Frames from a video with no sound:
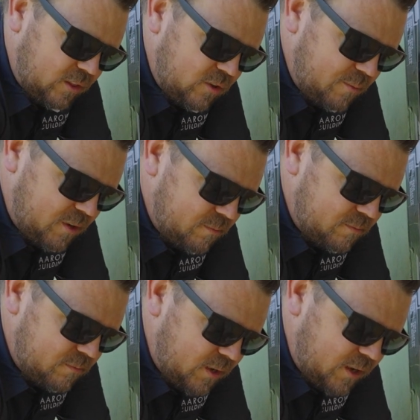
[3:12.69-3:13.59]

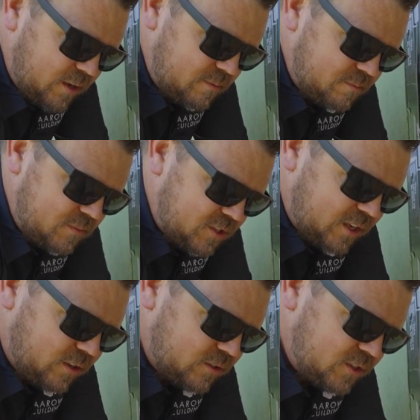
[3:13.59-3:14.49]
aluminum uh,
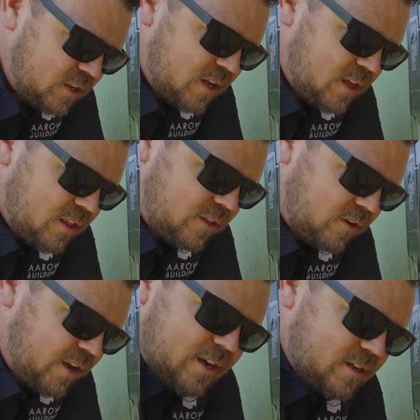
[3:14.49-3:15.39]
sills, they're
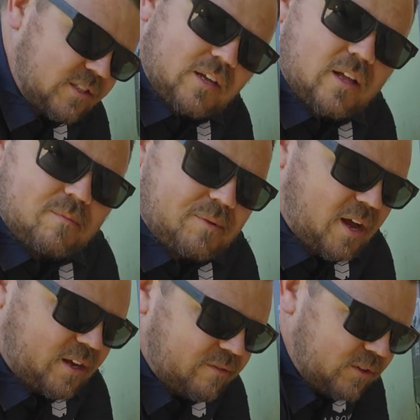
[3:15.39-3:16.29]
not a solid
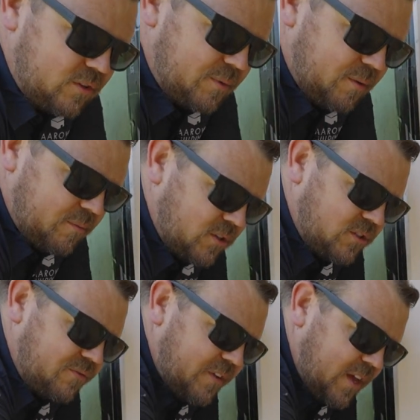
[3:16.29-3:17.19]
block of aluminum.
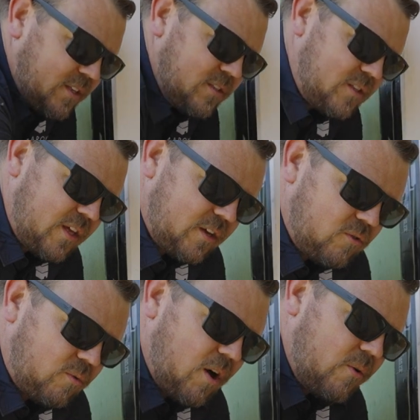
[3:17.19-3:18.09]
There's fins that
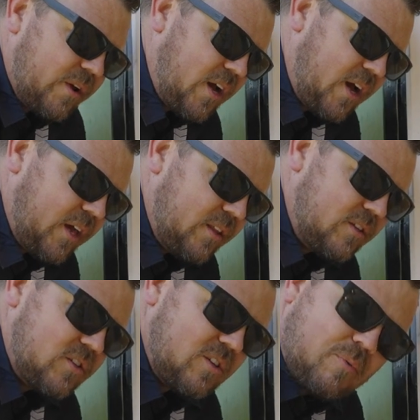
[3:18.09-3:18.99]
grow in height
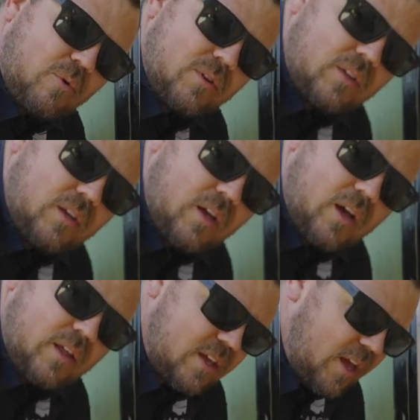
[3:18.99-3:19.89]
to support the,
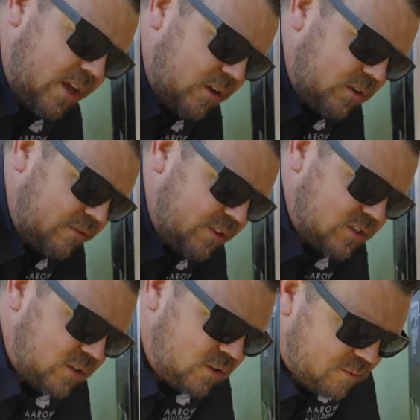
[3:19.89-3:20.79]
uh, the angle of
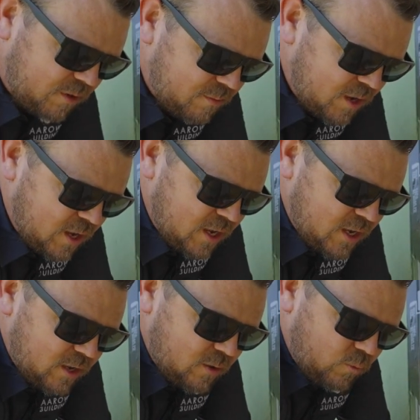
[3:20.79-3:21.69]
this aluminum.
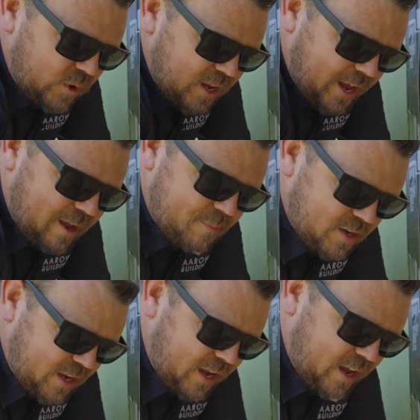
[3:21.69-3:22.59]
We
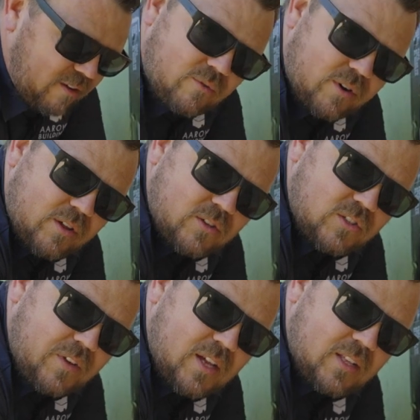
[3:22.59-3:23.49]
happen to have one of
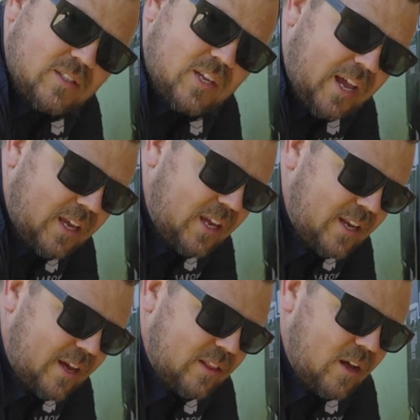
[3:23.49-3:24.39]
those fins hanging
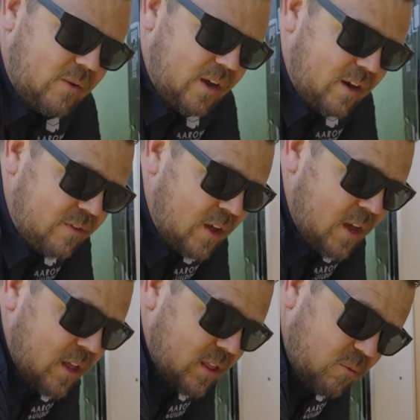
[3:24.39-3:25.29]
down low enough
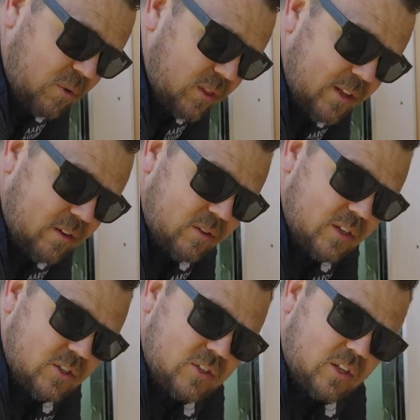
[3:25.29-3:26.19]
that we're
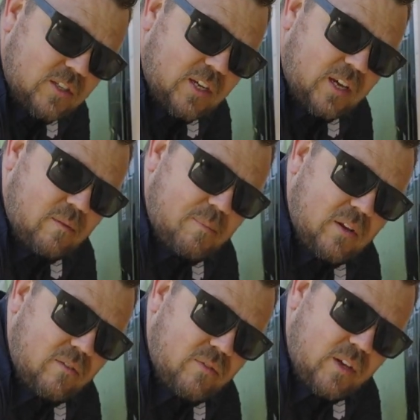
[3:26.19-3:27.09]
literally just going to take a bead of